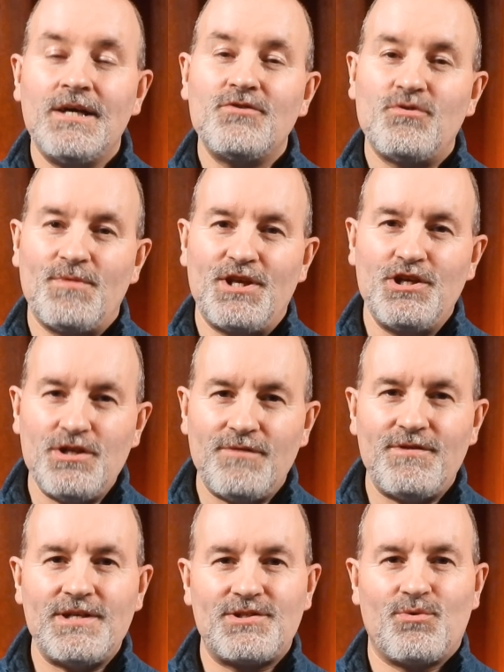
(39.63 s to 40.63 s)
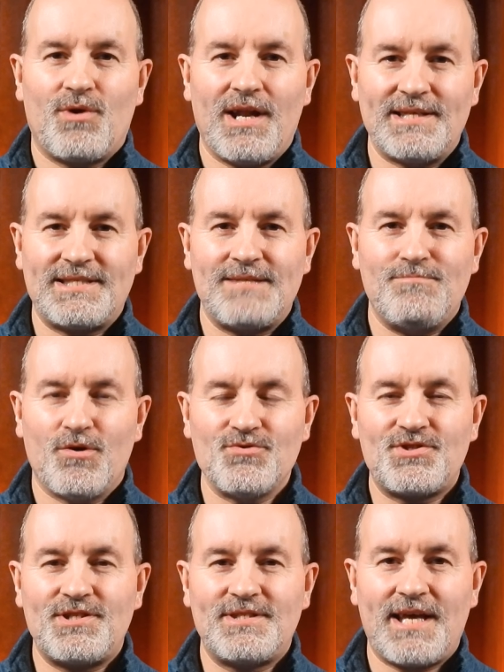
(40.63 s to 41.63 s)
from the Universal Classic
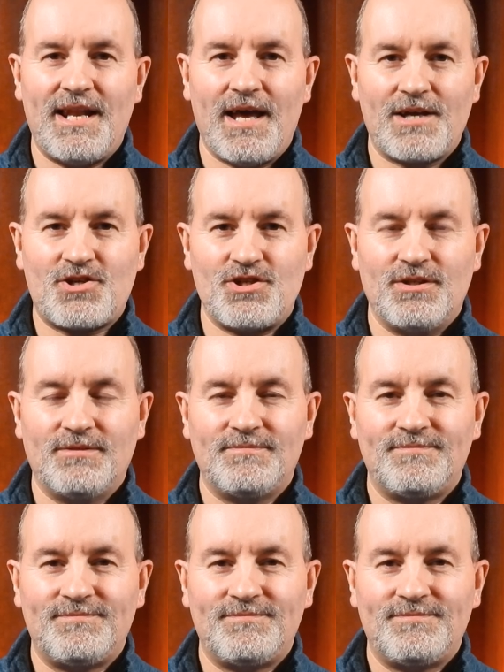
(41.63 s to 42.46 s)
Monsters collection.